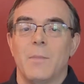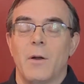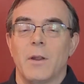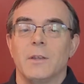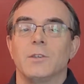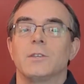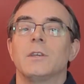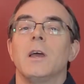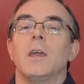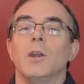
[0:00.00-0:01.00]
about it. It's
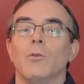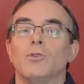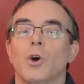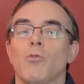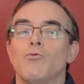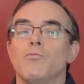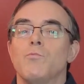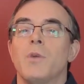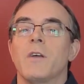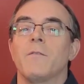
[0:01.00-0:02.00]
just, don't
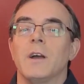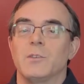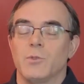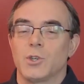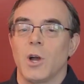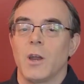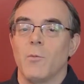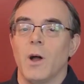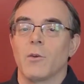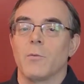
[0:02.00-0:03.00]
pick fights with China
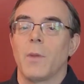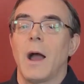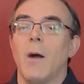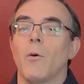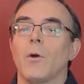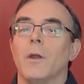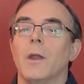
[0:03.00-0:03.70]
while you're in power,